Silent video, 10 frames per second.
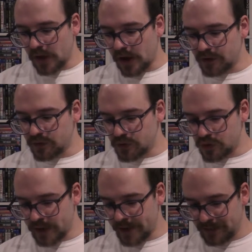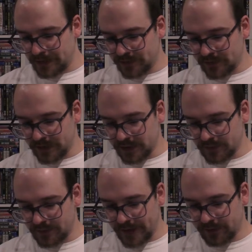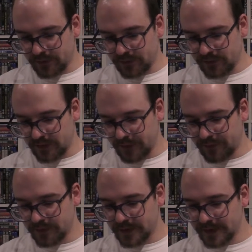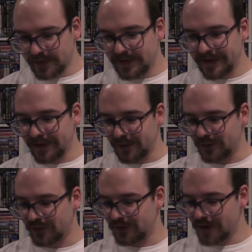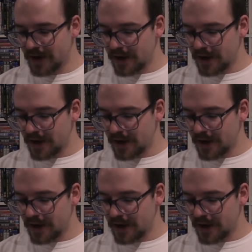I don't know yet because there's a lot of extra stuff on these, which,